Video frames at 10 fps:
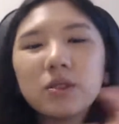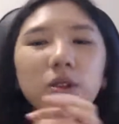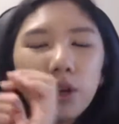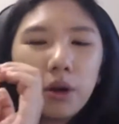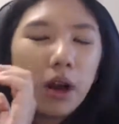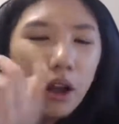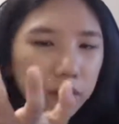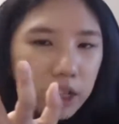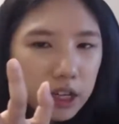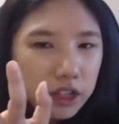So your
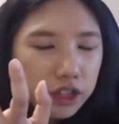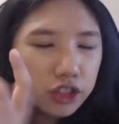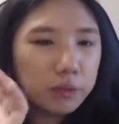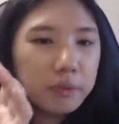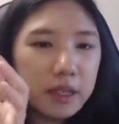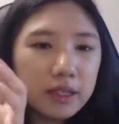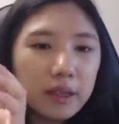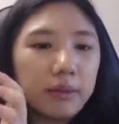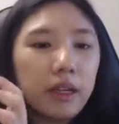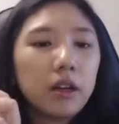cover letter should be
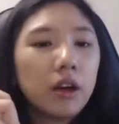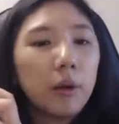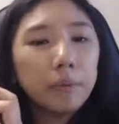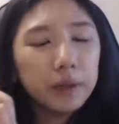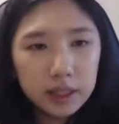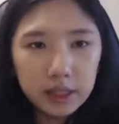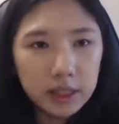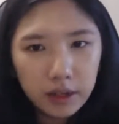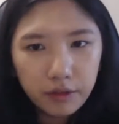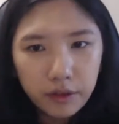something
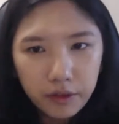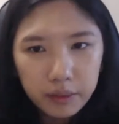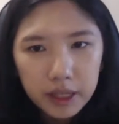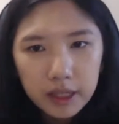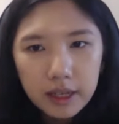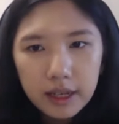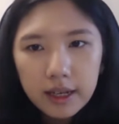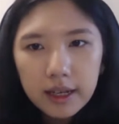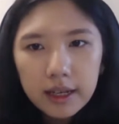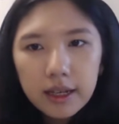completely different from it.
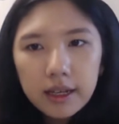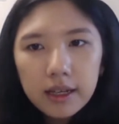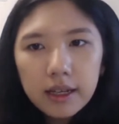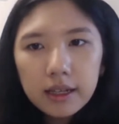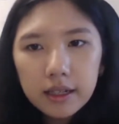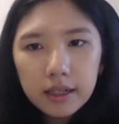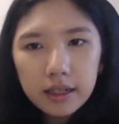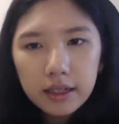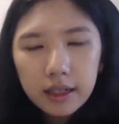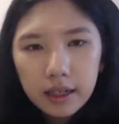
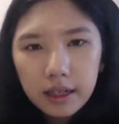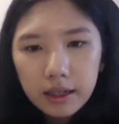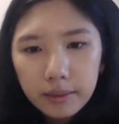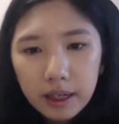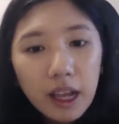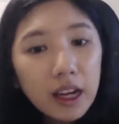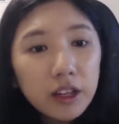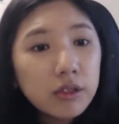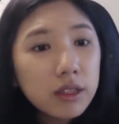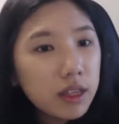Again,
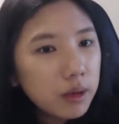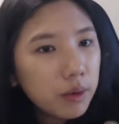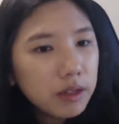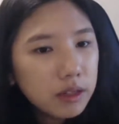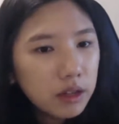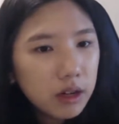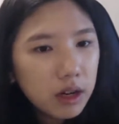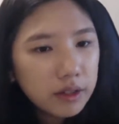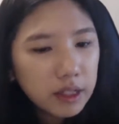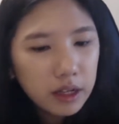use keywords in your
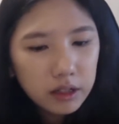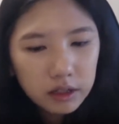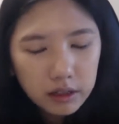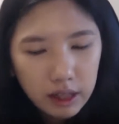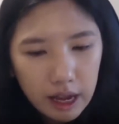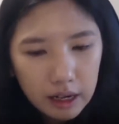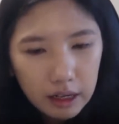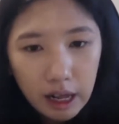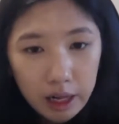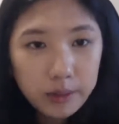cover letter. That
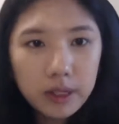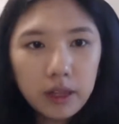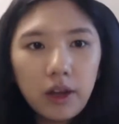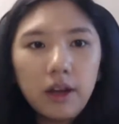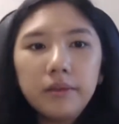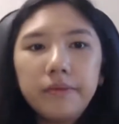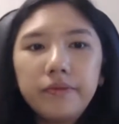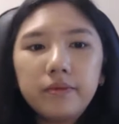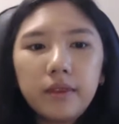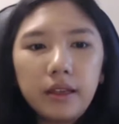helps a lot.
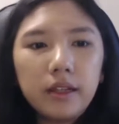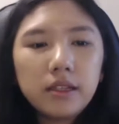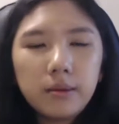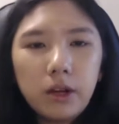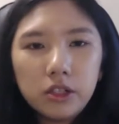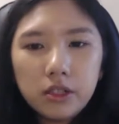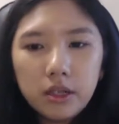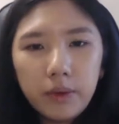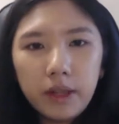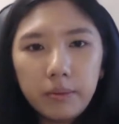I think
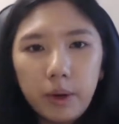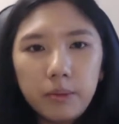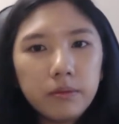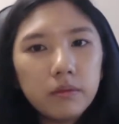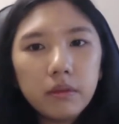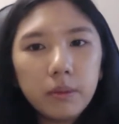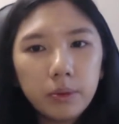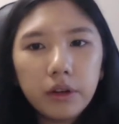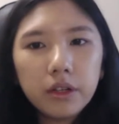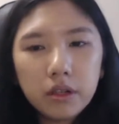subconsciously when
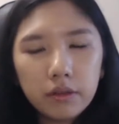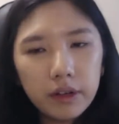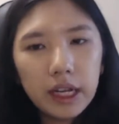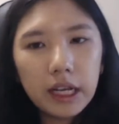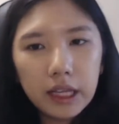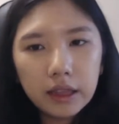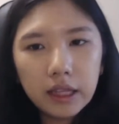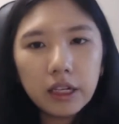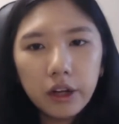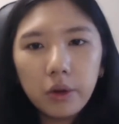employers are reading it,
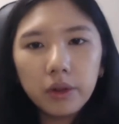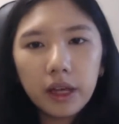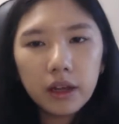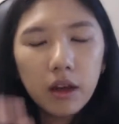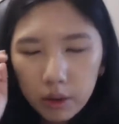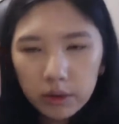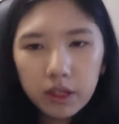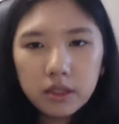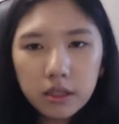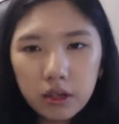they know like, oh,
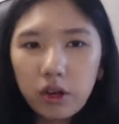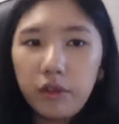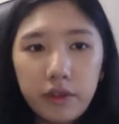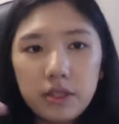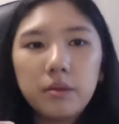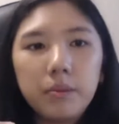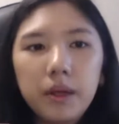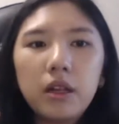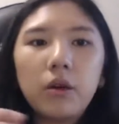this girl fits the bill.